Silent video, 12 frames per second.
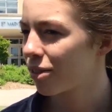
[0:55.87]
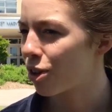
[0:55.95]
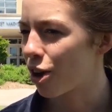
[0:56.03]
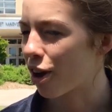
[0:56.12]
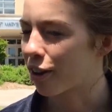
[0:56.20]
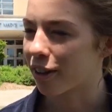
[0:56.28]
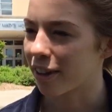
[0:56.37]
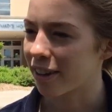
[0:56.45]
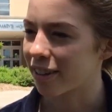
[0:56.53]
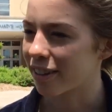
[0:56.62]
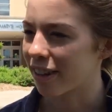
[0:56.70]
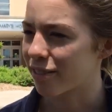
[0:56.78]
Not
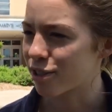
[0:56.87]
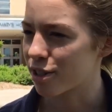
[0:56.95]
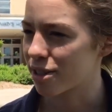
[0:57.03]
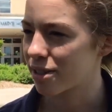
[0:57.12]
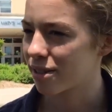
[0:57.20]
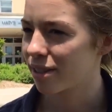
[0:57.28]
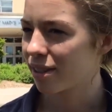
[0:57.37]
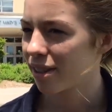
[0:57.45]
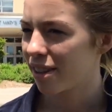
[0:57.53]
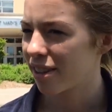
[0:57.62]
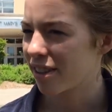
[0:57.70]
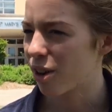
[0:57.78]
good.
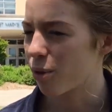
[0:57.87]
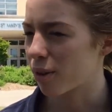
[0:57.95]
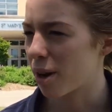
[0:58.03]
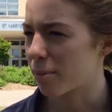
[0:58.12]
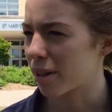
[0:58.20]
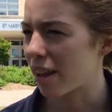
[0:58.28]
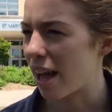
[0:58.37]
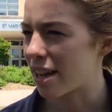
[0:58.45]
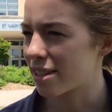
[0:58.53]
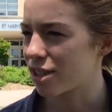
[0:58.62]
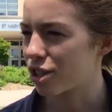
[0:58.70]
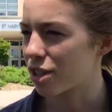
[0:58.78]
They don't come to
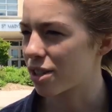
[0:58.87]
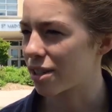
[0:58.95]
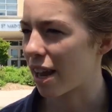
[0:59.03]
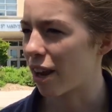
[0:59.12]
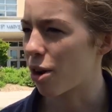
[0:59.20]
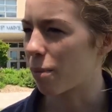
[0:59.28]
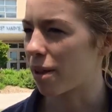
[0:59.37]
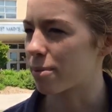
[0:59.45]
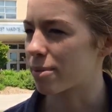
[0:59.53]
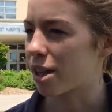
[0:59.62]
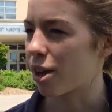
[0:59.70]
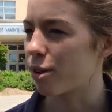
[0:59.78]
class. They just hang out by
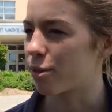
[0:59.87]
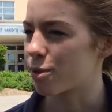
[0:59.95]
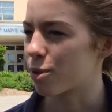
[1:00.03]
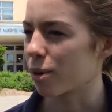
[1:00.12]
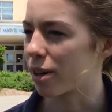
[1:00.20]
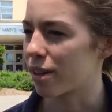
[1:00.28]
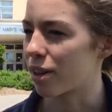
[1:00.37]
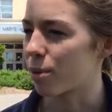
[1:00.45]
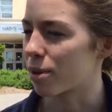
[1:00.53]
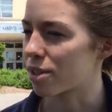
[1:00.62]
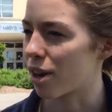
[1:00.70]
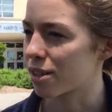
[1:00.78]
themselves or they don't
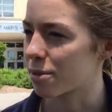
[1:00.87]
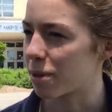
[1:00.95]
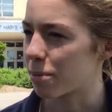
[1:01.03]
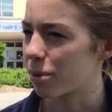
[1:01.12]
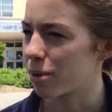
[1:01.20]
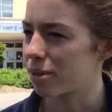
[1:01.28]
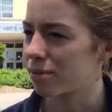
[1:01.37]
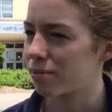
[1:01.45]
want to talk to people.